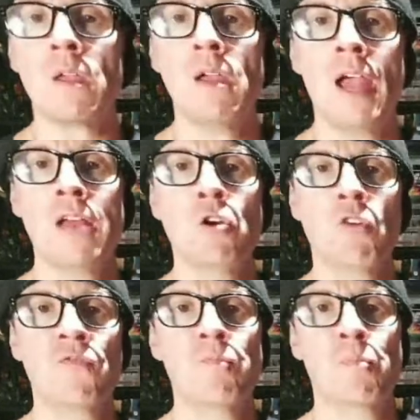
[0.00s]
and
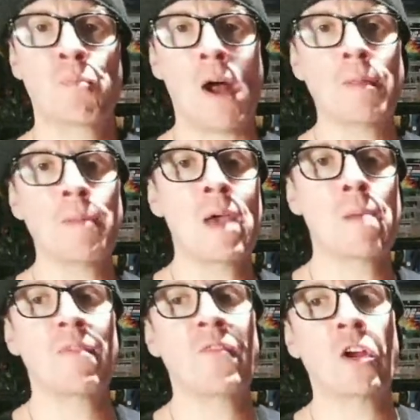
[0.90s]
you'll probably be
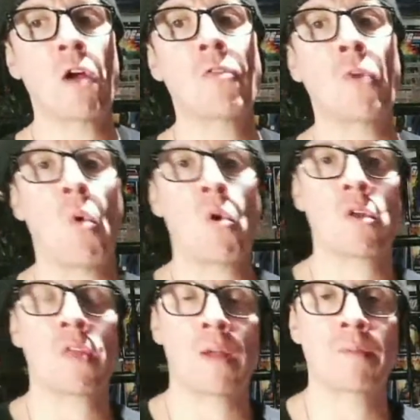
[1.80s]
able to figure out the
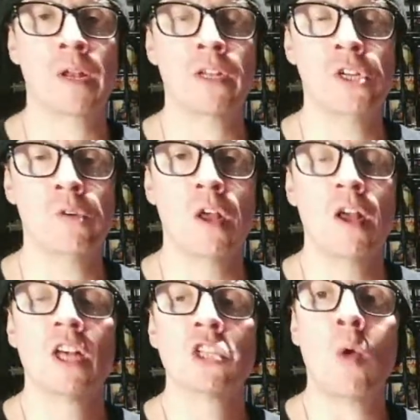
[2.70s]
order that I'm going to do.
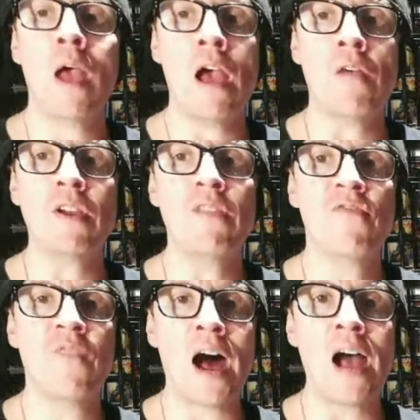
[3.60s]
So every
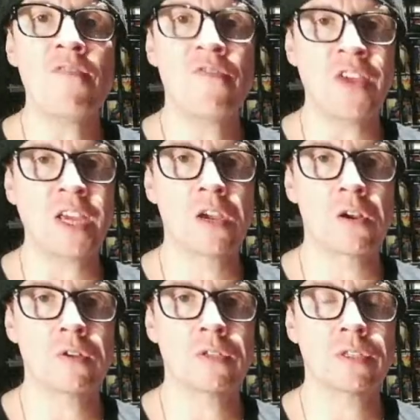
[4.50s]
5
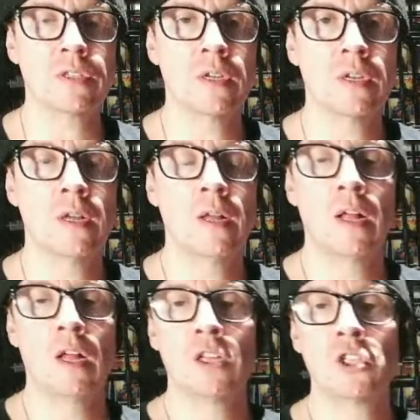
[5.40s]
figures,
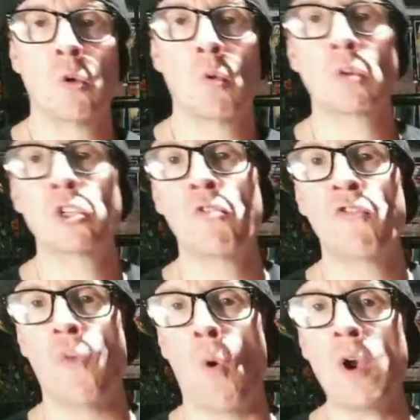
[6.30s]
so we'll do
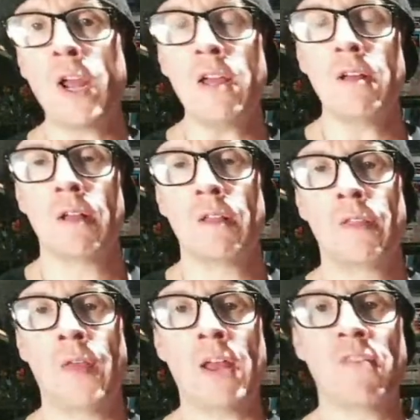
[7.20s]
40,
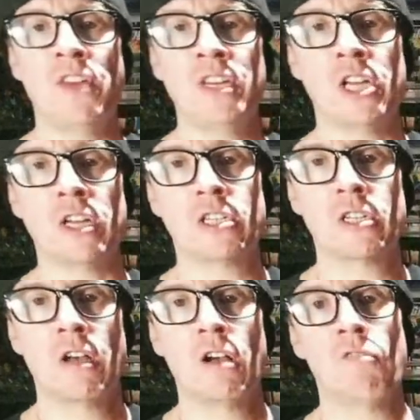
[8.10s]
then a
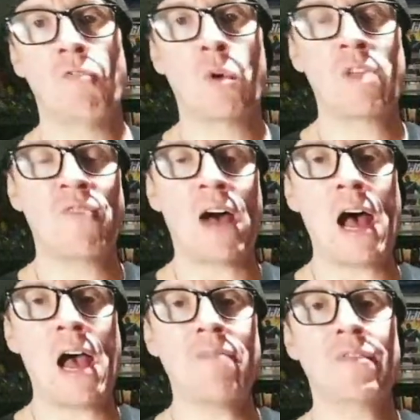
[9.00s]
vintage,
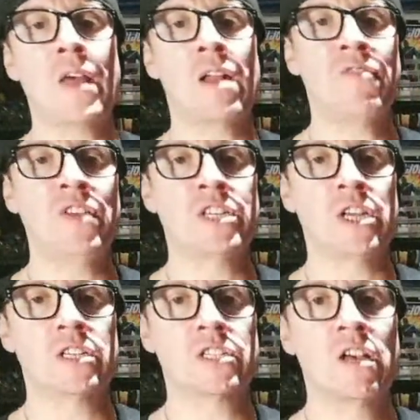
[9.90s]
45, then a
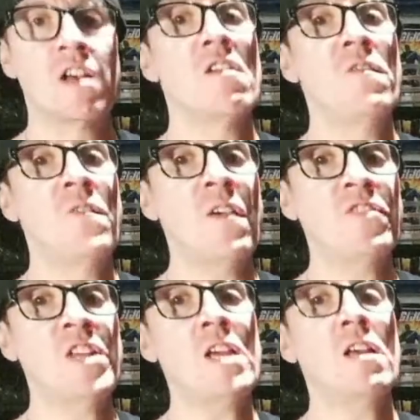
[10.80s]
vintage,
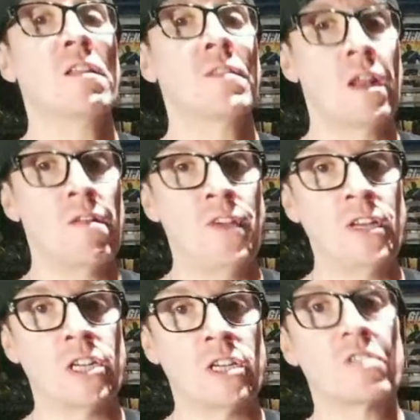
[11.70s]
50, then a
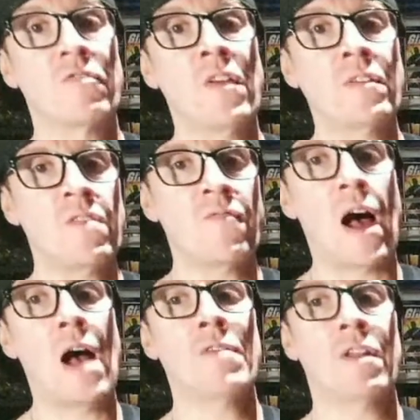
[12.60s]
vintage,
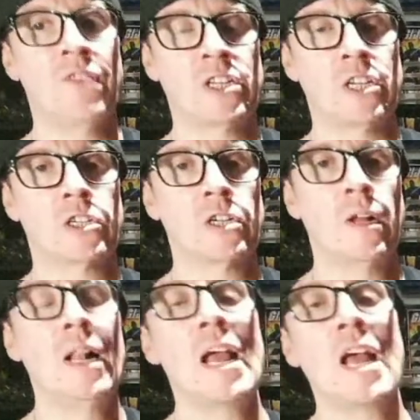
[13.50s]
55, and a vintage.
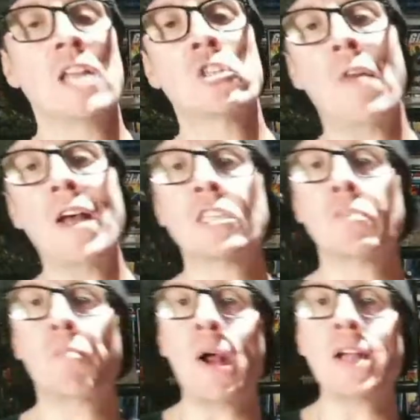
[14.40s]
And so that
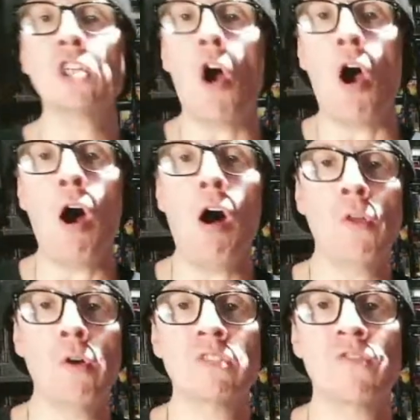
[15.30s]
spreads all
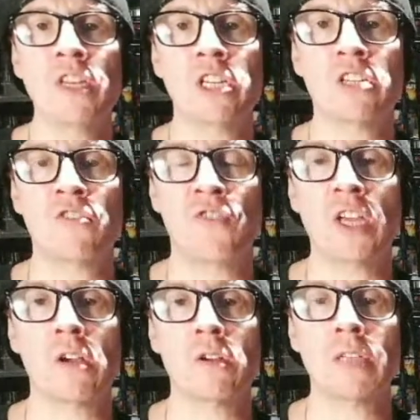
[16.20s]
those vintage
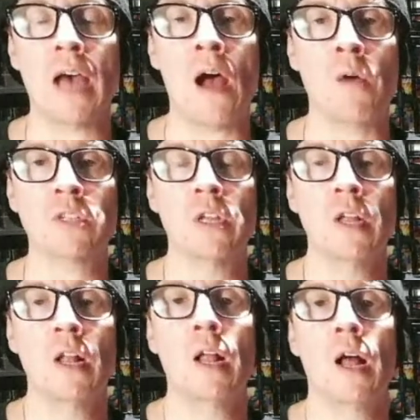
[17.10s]
figures out
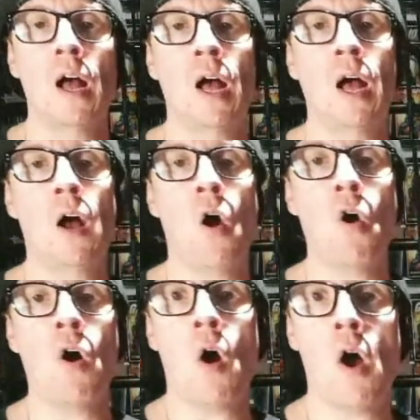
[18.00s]

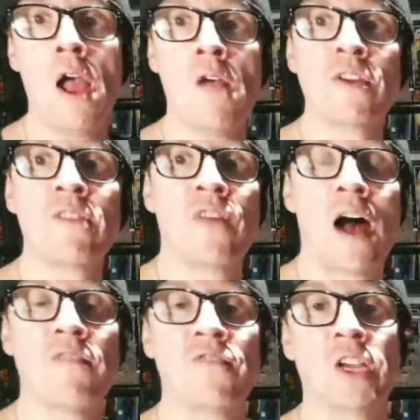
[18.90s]
every
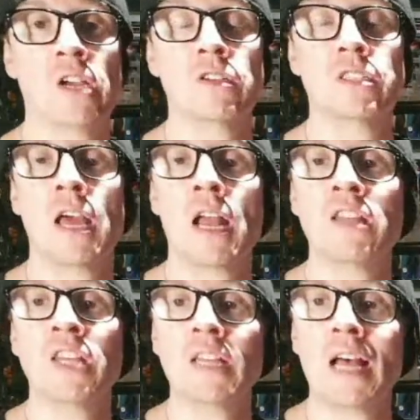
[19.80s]
5 figures. And I
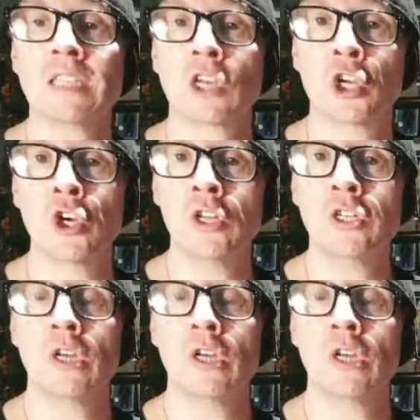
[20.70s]
think that's a good